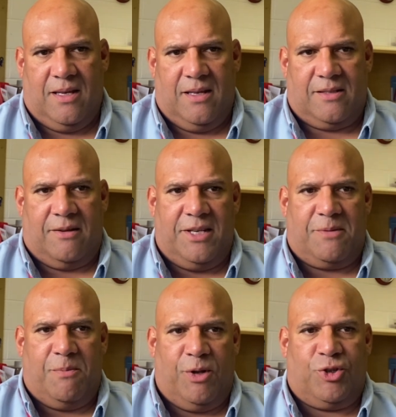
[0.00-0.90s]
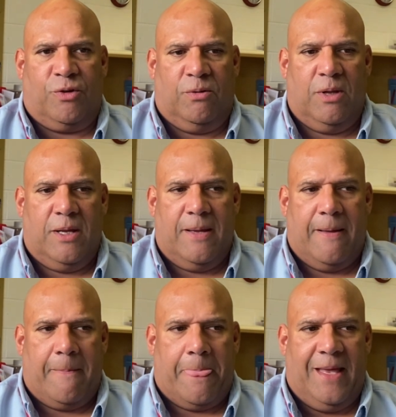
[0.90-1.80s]
So this module
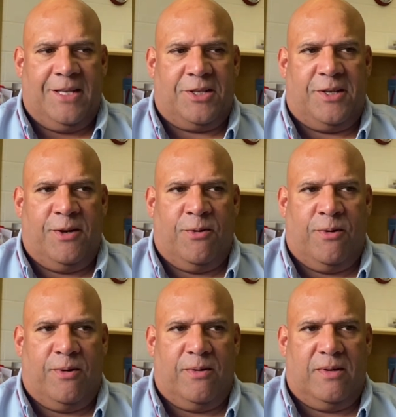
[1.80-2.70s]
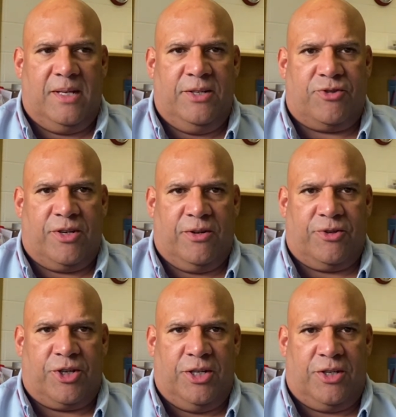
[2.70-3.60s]
is your
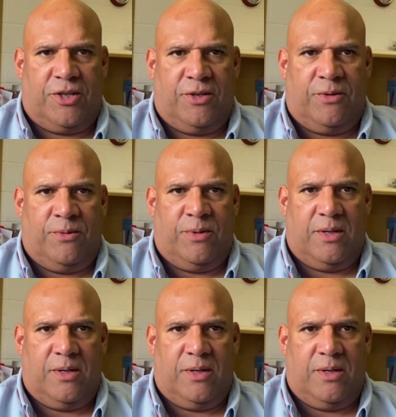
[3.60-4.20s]
introduction to